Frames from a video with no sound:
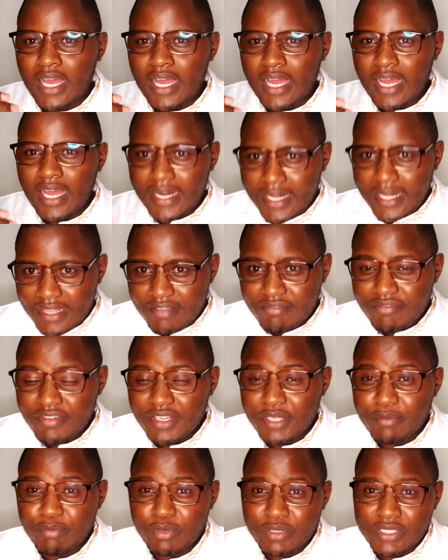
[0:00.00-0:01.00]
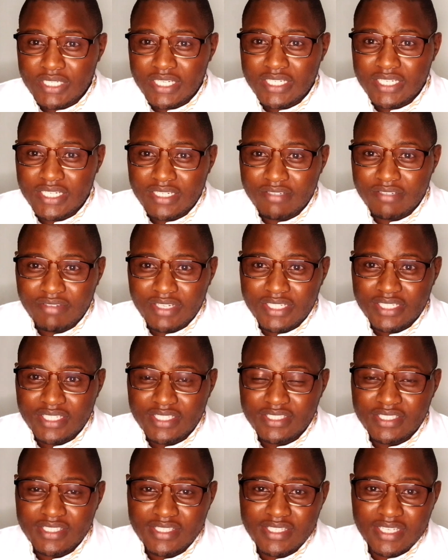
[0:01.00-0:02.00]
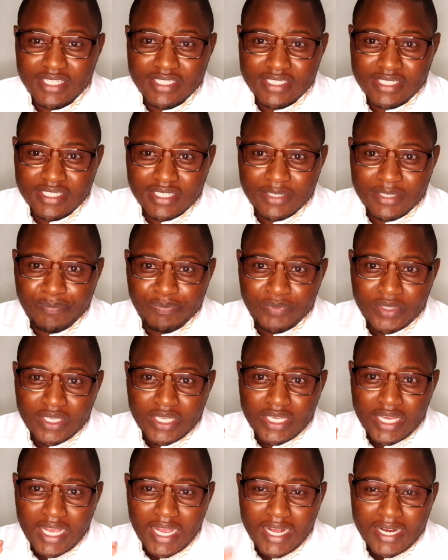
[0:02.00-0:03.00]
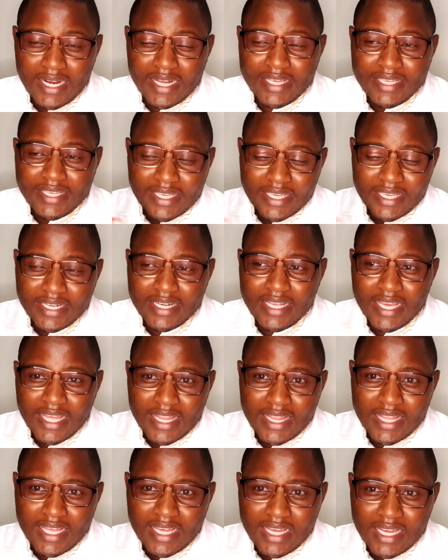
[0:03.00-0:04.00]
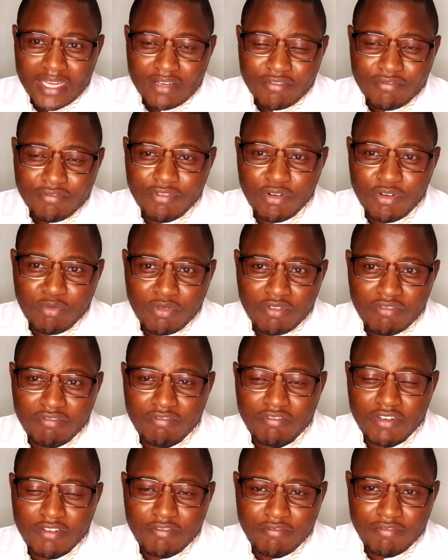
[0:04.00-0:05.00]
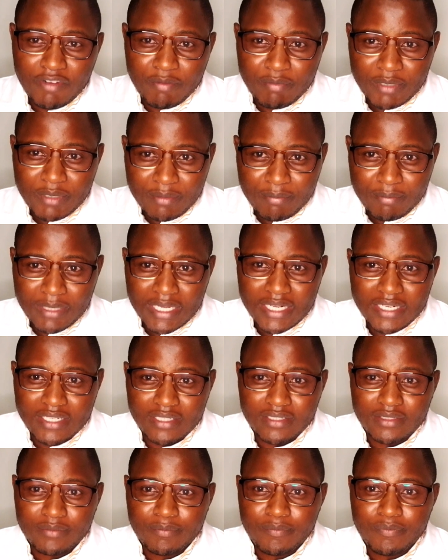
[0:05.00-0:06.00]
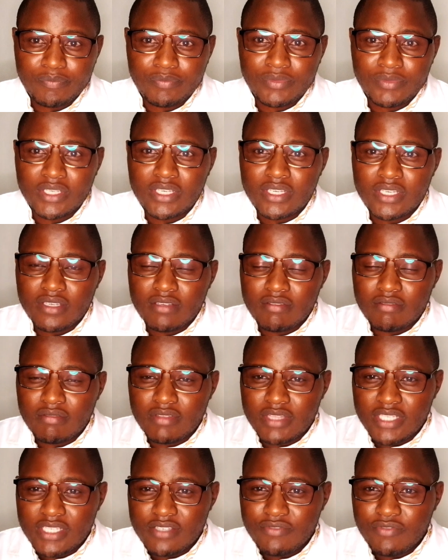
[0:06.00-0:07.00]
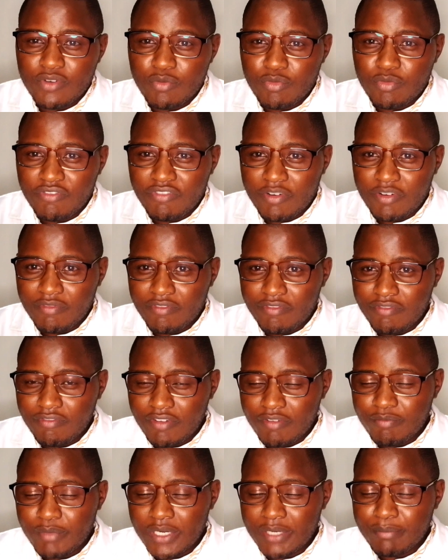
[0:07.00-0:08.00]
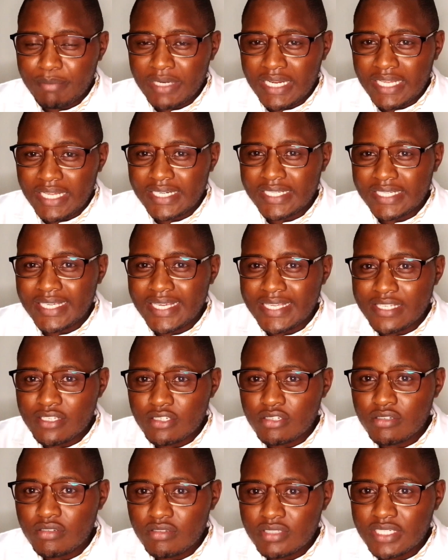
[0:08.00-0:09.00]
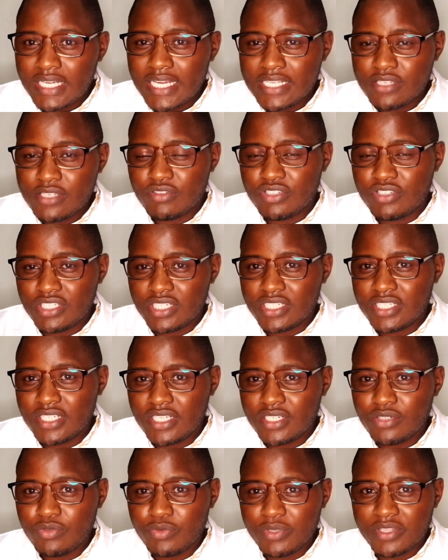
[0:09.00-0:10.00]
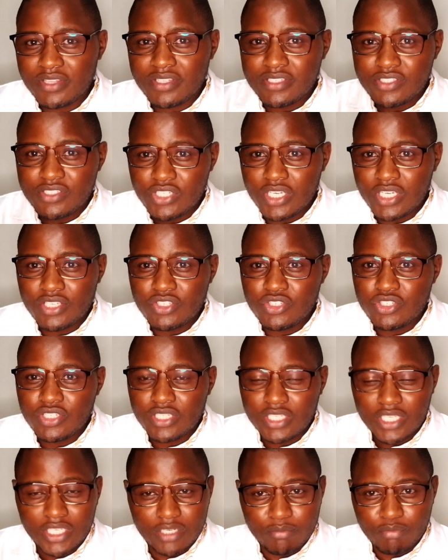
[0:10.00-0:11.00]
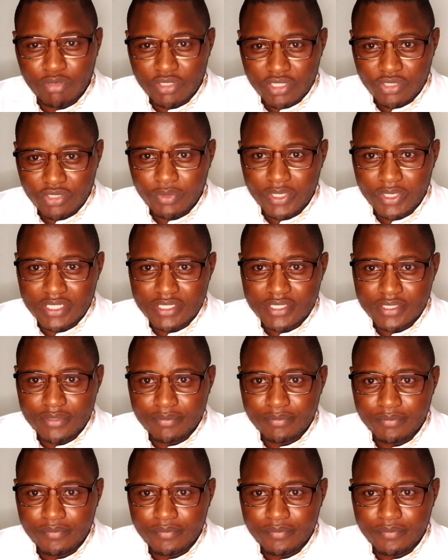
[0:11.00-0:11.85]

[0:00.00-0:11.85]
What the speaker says: Another very important advantage is that unlike any other form of family planning, this form of family planning is not associated with change in body weight.